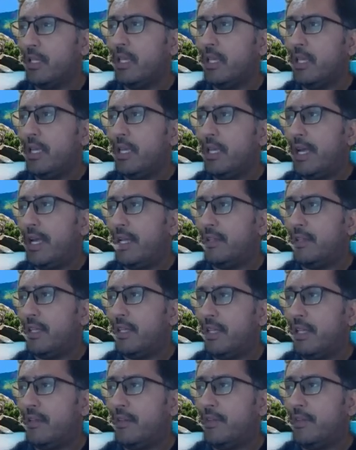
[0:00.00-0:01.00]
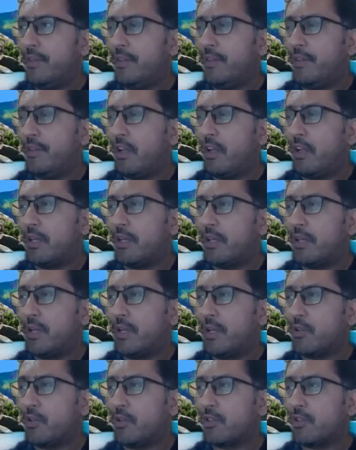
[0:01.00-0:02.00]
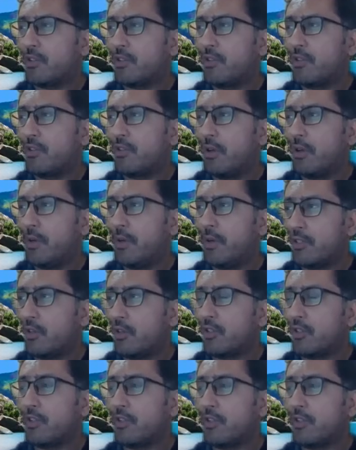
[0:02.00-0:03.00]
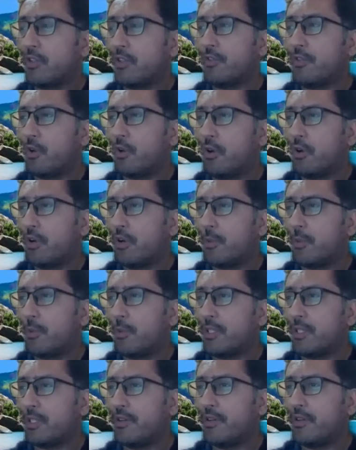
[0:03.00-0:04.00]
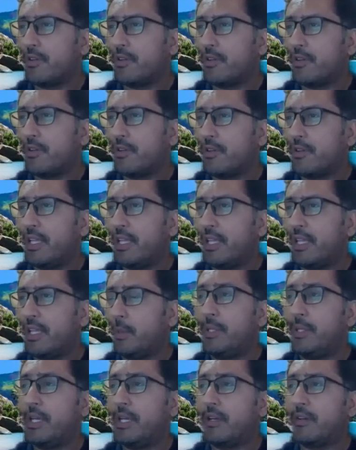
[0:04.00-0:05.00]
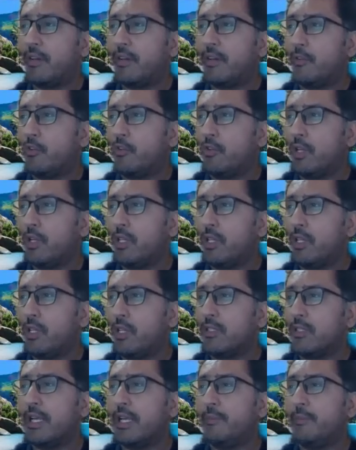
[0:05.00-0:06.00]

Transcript: and then we will also have one source truth for code repository, and then there will be PR reviewers and